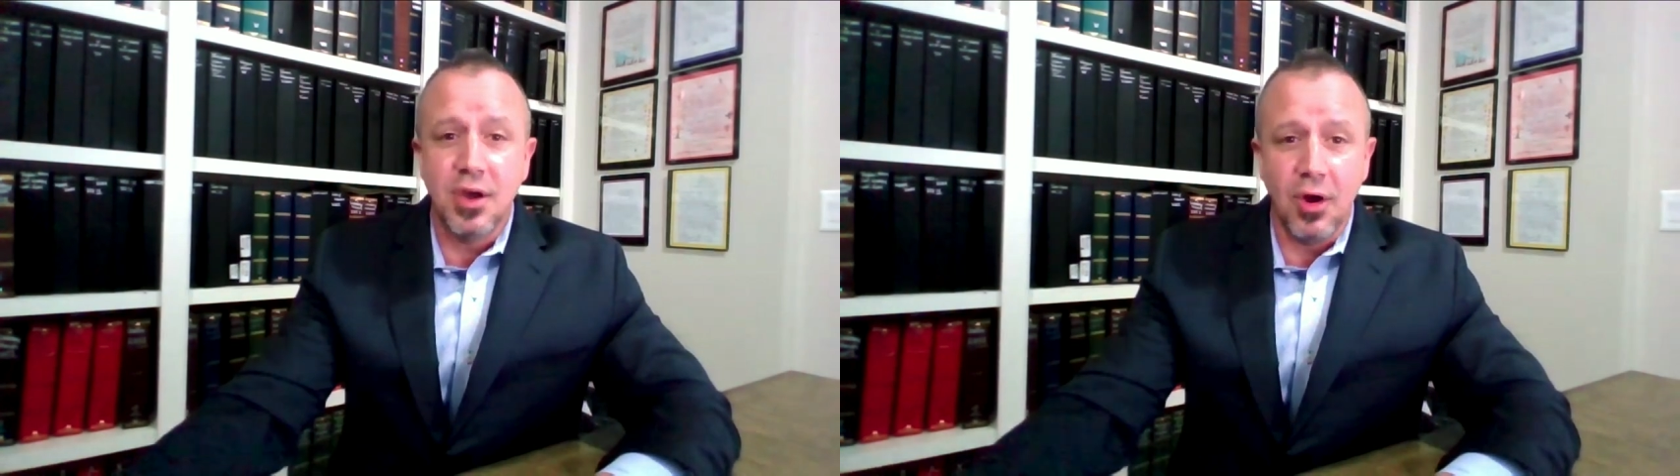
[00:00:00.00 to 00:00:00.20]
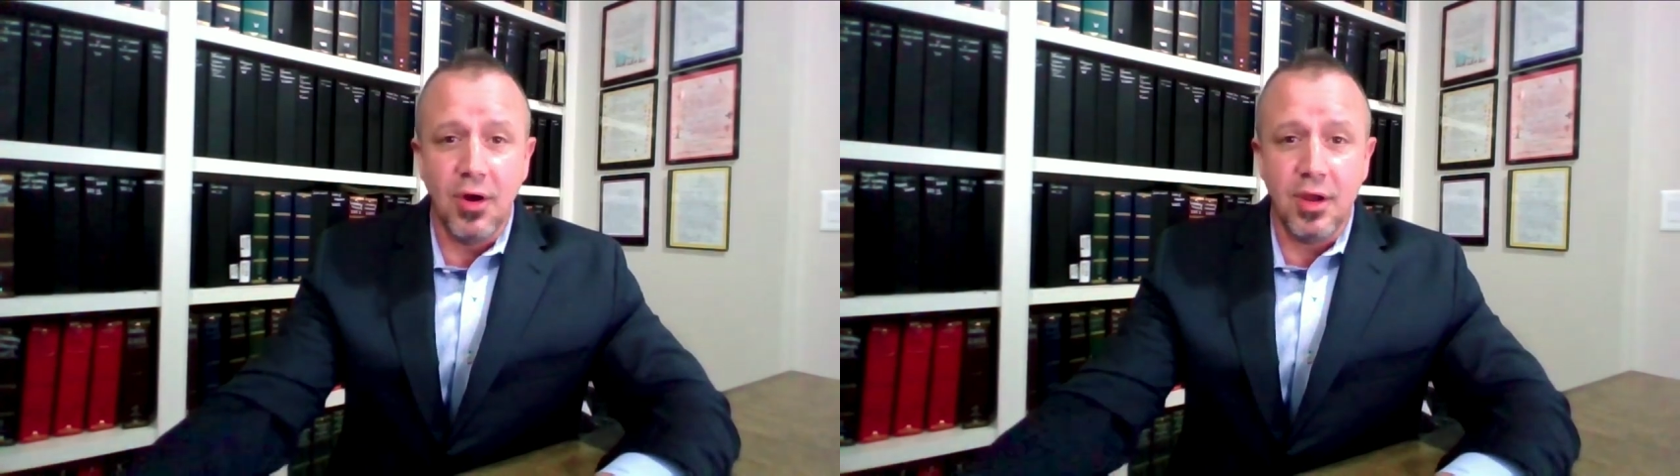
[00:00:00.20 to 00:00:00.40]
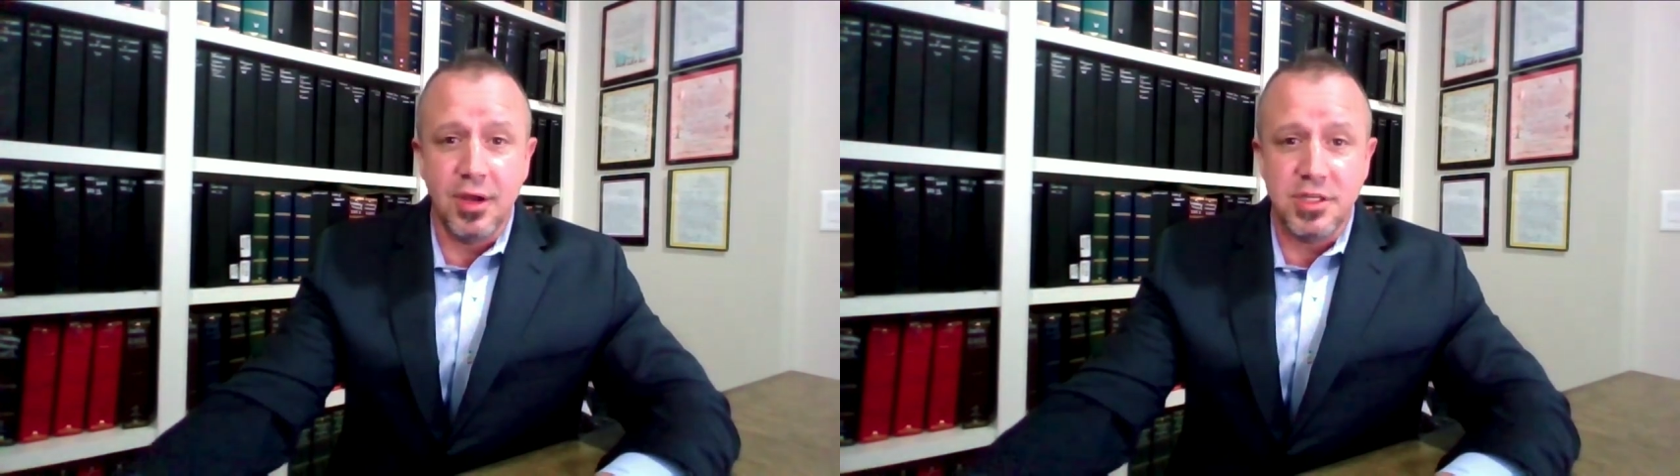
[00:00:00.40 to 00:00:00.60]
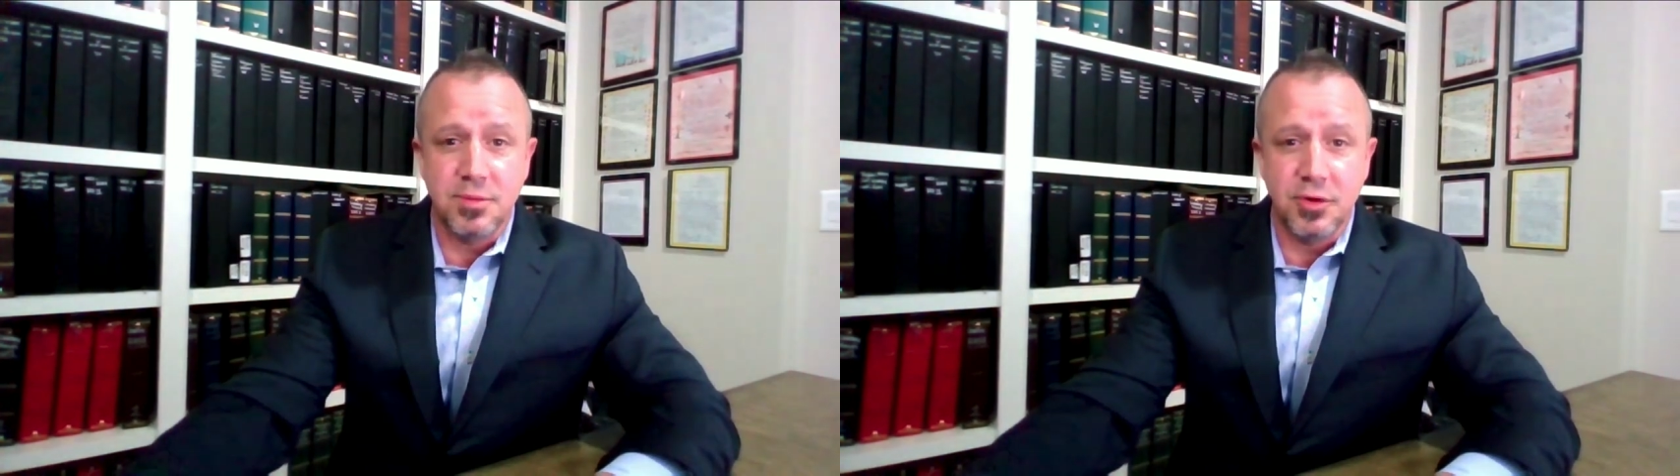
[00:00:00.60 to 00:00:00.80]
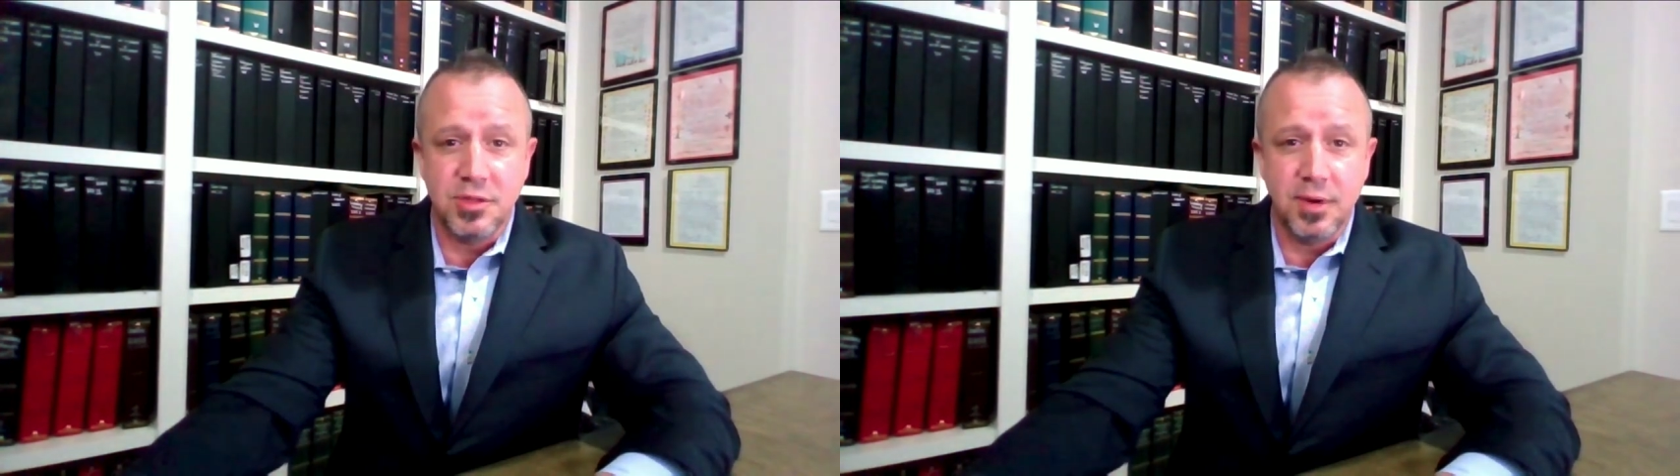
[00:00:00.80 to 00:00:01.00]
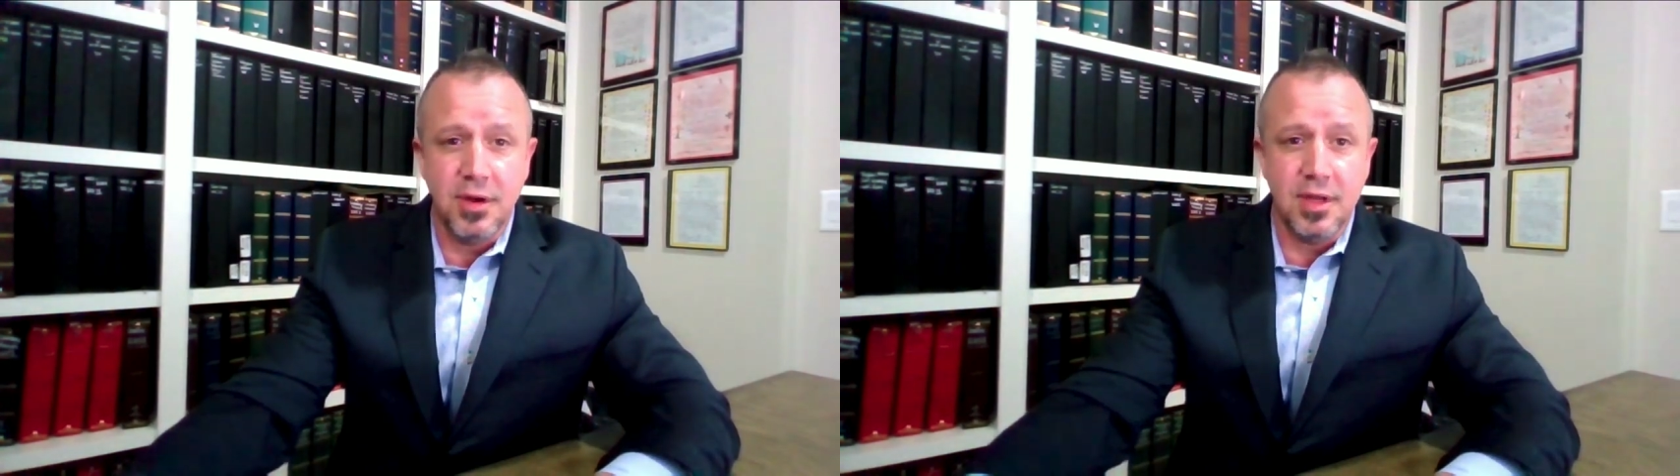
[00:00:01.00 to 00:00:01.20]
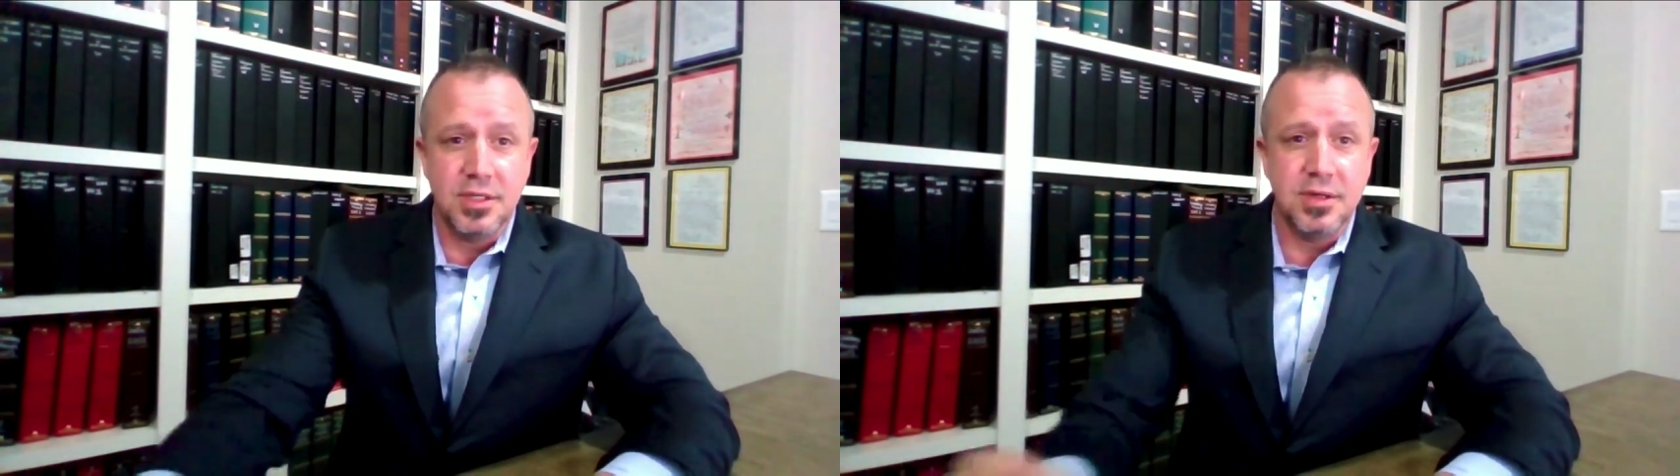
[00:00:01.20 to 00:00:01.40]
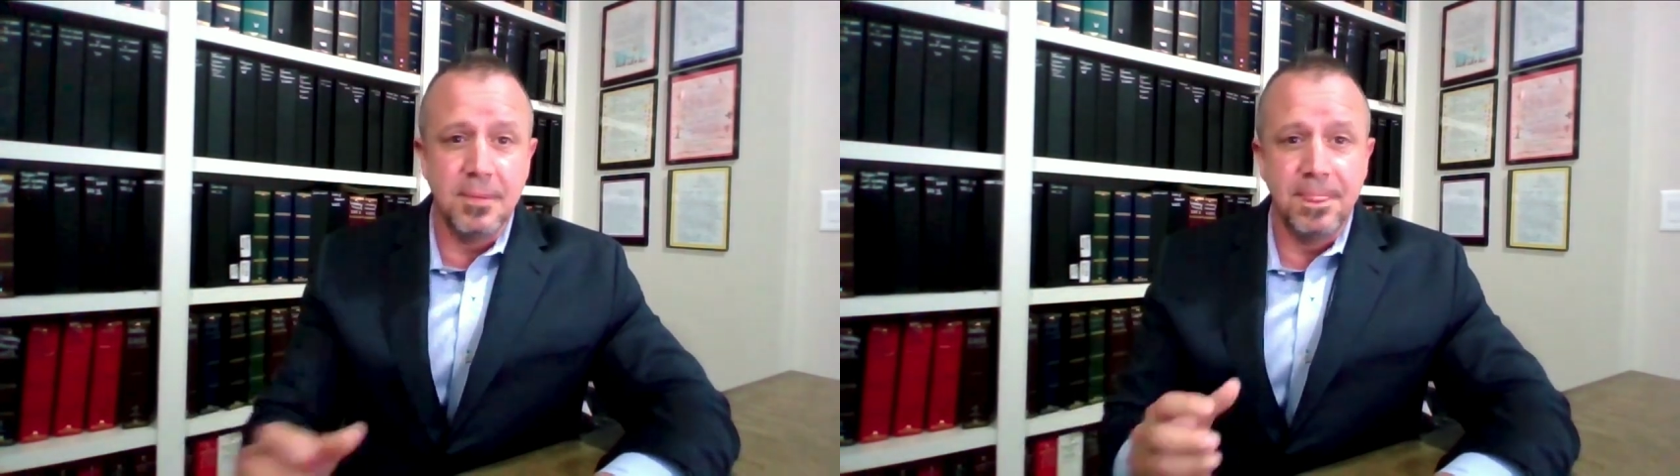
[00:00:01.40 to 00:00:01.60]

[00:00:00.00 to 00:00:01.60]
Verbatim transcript: our customer experience